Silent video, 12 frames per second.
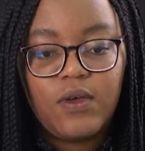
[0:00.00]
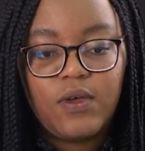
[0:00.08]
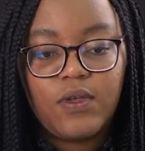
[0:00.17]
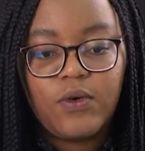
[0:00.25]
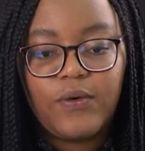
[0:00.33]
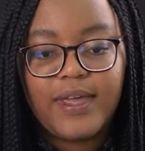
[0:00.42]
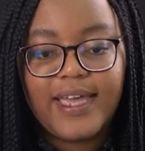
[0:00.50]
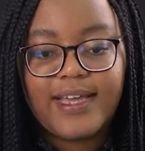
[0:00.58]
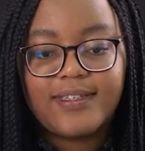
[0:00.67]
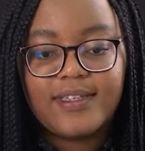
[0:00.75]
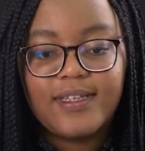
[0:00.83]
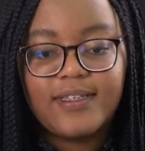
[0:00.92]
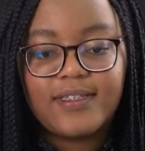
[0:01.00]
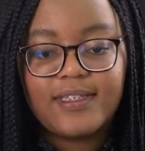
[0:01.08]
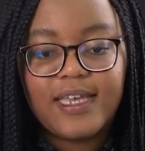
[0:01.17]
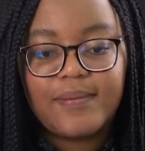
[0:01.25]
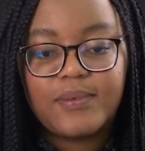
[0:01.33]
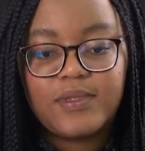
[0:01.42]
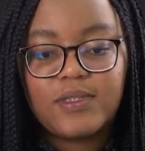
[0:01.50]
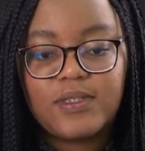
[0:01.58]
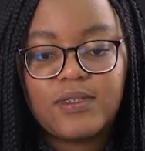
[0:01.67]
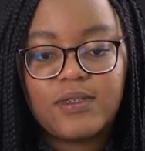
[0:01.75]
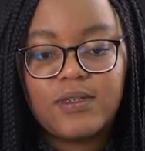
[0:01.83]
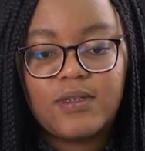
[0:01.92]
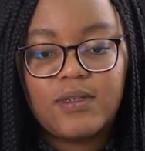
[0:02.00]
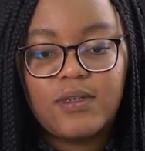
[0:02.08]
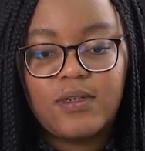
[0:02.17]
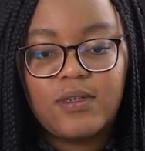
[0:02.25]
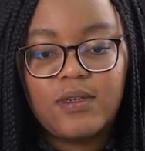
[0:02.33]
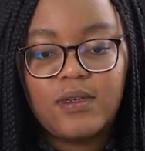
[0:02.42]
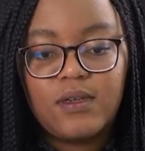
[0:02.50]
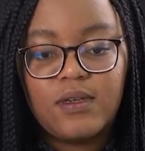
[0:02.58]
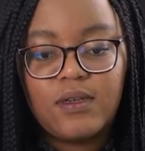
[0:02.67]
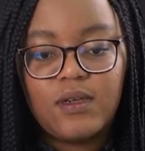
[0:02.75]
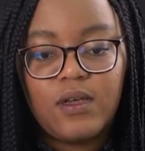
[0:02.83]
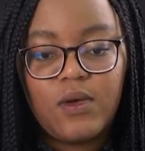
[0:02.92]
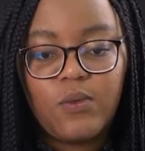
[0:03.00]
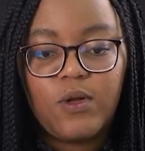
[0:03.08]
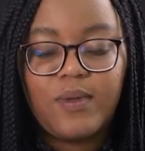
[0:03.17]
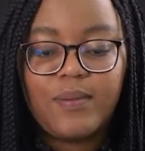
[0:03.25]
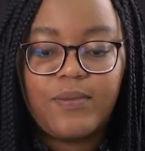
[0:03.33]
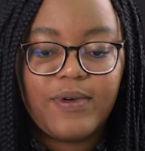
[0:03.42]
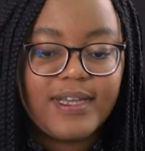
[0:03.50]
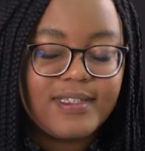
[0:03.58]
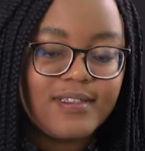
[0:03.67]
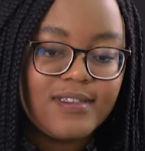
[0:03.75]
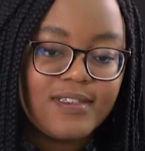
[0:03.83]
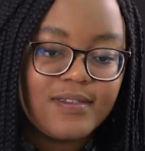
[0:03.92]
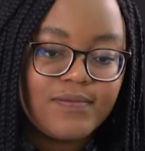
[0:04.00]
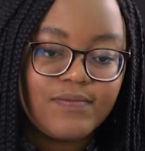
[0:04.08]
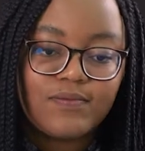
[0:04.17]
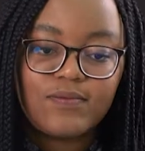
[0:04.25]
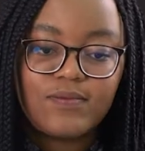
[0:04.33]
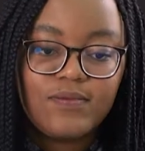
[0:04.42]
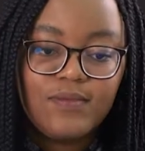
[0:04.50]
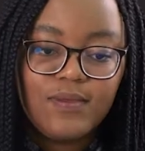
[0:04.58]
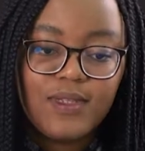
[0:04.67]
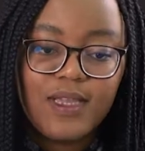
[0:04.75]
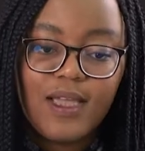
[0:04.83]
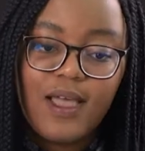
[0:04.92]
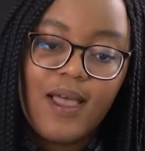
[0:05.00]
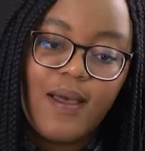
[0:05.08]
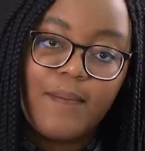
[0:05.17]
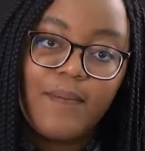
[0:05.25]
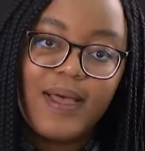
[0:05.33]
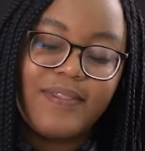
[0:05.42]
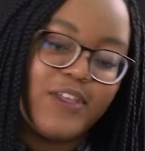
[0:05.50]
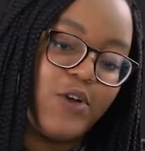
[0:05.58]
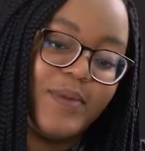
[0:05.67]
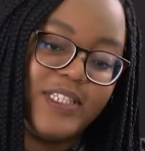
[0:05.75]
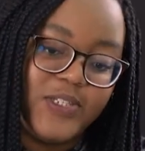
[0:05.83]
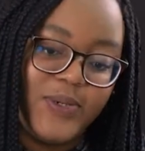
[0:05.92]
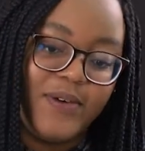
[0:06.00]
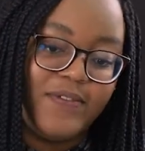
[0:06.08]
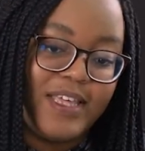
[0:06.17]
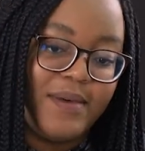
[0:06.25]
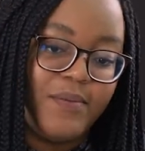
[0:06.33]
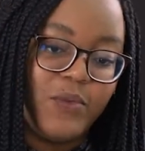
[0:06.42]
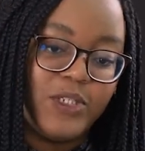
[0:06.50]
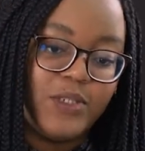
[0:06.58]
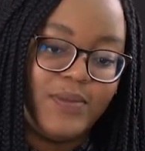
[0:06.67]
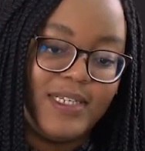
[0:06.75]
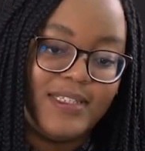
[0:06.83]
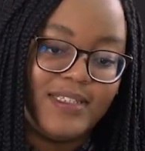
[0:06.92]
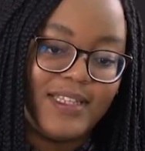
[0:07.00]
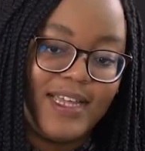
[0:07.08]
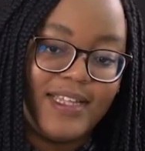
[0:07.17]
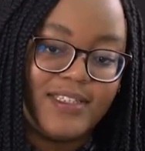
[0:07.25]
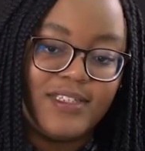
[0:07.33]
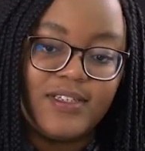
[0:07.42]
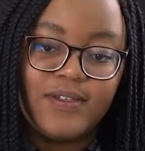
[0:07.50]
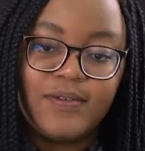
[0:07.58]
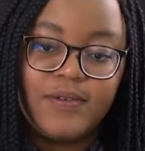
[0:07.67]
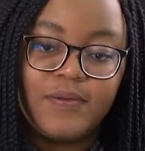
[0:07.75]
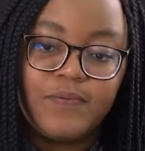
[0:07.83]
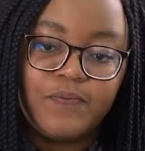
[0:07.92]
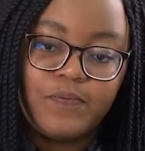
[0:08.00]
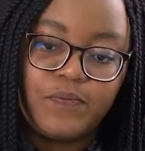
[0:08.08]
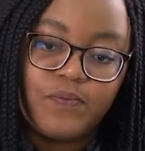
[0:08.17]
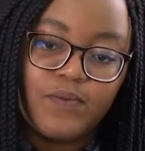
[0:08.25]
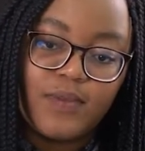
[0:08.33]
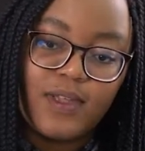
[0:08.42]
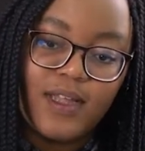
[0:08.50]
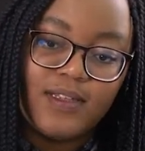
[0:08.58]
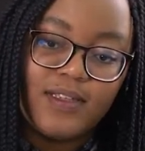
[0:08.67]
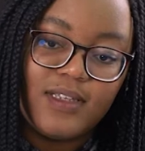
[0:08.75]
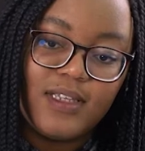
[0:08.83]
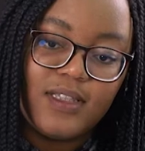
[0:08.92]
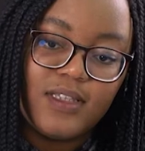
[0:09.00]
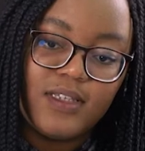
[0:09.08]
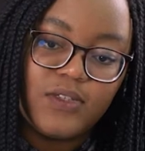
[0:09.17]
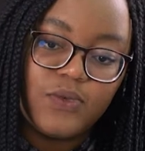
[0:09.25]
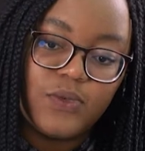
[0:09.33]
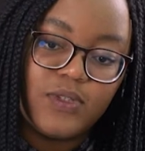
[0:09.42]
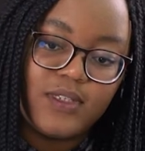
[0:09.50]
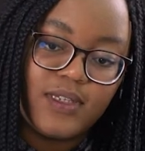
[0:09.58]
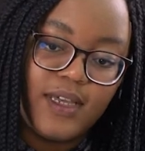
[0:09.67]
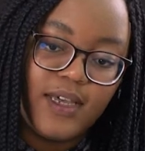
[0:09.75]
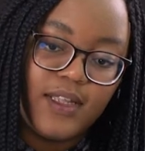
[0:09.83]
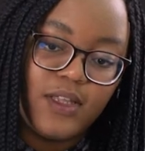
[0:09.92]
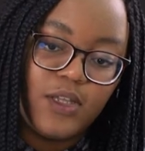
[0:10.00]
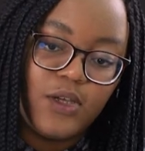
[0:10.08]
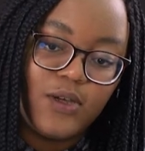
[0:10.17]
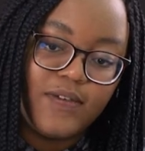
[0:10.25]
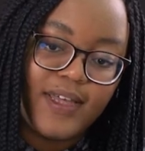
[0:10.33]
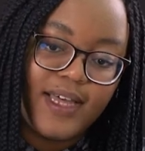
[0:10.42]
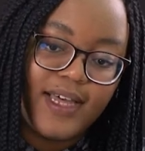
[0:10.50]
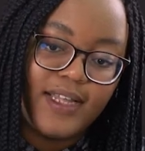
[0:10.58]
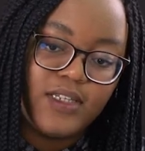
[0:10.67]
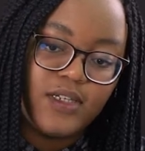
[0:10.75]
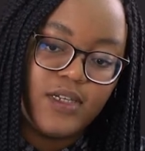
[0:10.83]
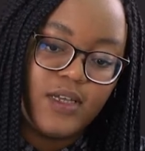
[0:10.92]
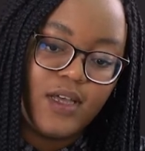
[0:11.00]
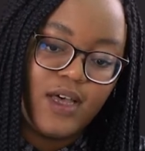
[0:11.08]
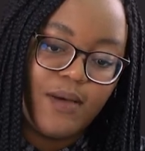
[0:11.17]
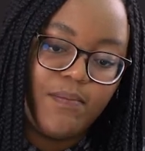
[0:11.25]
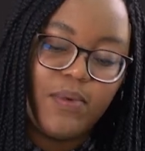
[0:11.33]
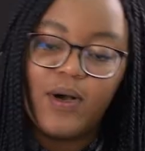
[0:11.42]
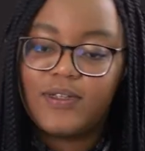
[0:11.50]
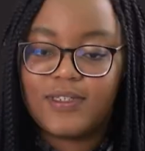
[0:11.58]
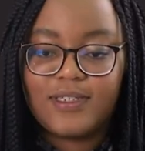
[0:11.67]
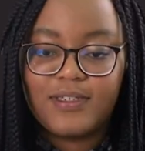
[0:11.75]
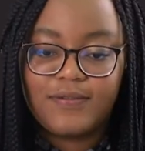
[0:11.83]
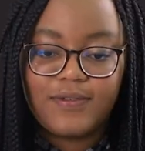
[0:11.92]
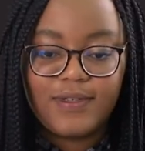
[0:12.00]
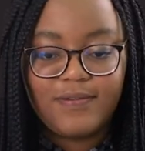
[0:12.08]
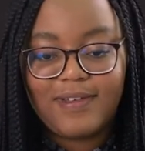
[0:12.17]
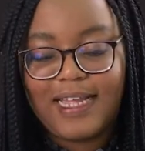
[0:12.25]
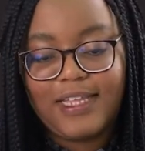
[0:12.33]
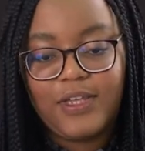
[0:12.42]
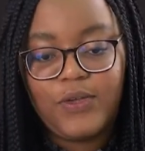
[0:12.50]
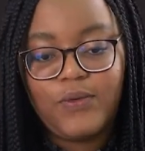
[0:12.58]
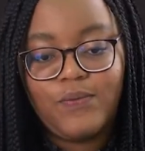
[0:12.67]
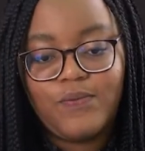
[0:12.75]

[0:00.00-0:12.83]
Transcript: your x-intercepts will be present, and there will be 2 of them, which means that underneath this root sign you have had a positive value.